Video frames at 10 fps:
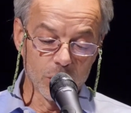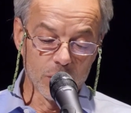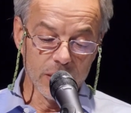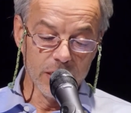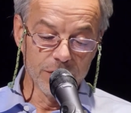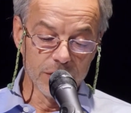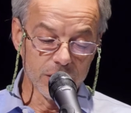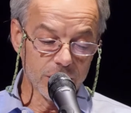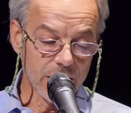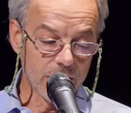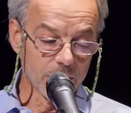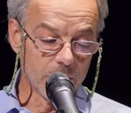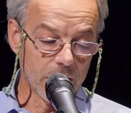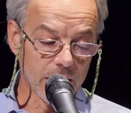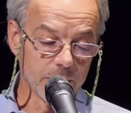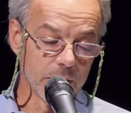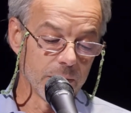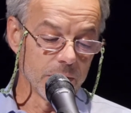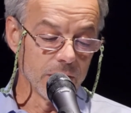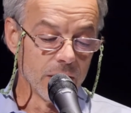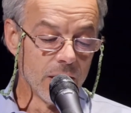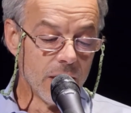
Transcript: or even a sound mind maybe,